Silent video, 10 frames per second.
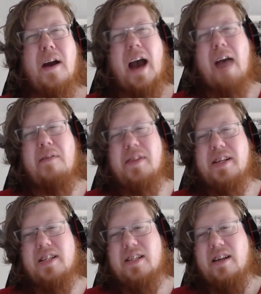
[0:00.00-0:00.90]
having
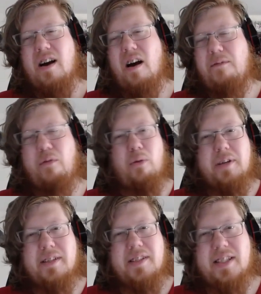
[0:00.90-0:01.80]
this uh,
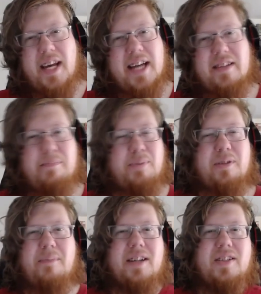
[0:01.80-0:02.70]
foreign state pretty
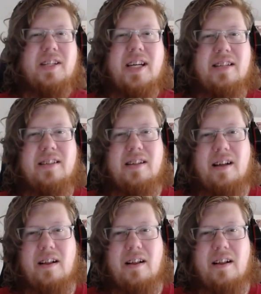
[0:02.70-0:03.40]
much, and